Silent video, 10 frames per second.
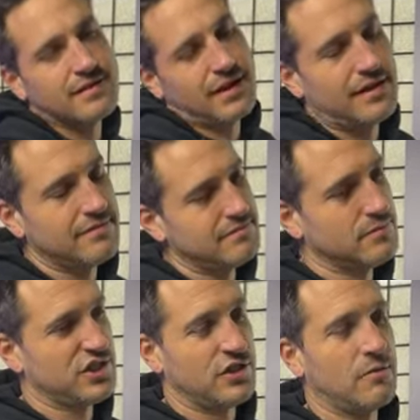Okay.
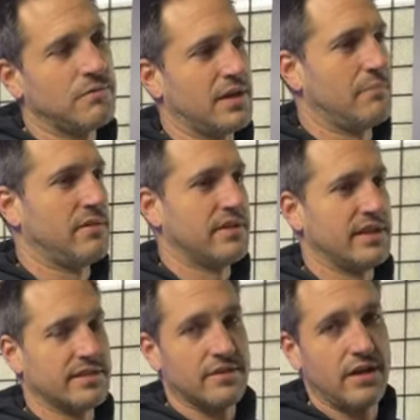We'll show them a couple of
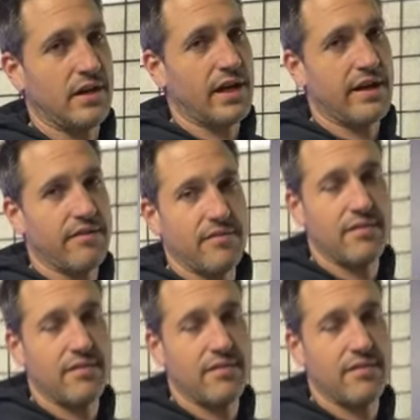things that are here, I guess.